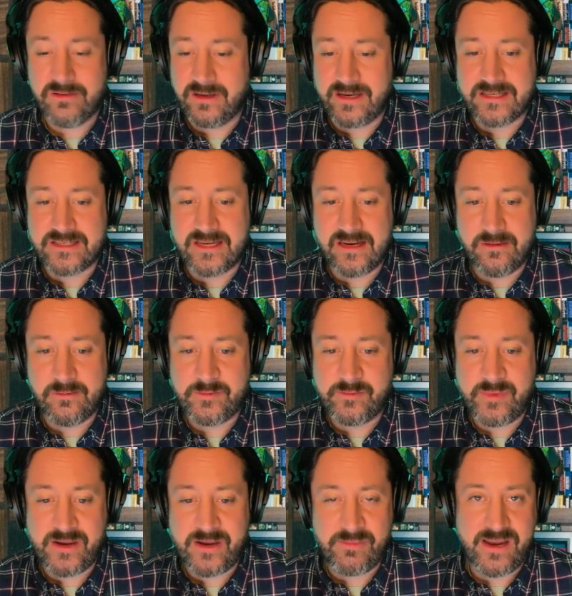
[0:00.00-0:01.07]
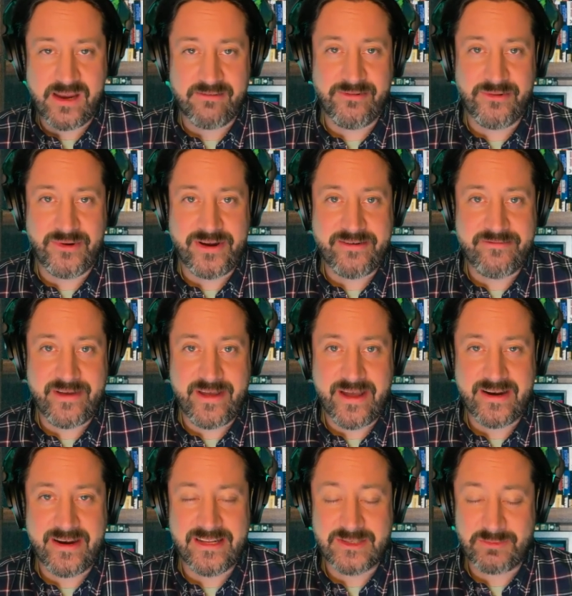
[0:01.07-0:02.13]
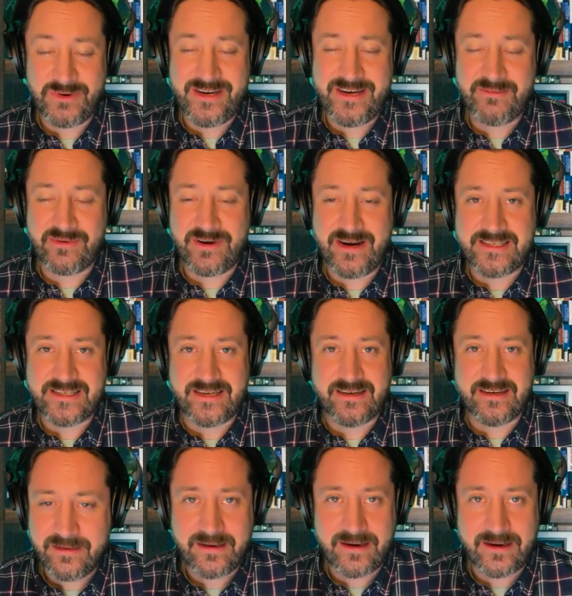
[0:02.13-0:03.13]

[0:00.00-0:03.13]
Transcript: Like I said, I'm a big Pink Floyd fan. It's pretty depressing.